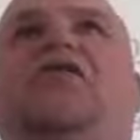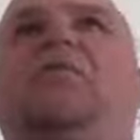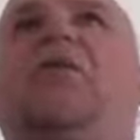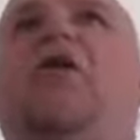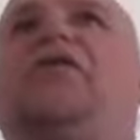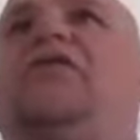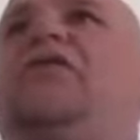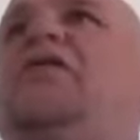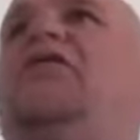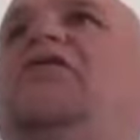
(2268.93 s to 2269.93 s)
the boxes
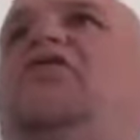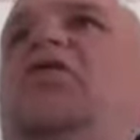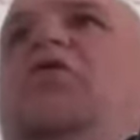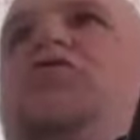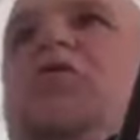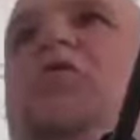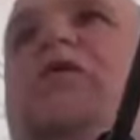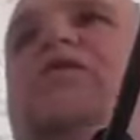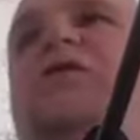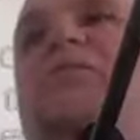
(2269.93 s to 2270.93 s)
and then you do what you
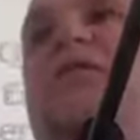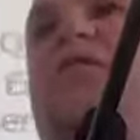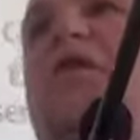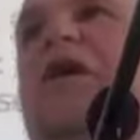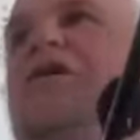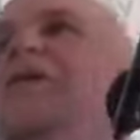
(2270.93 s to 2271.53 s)
always did beforehand.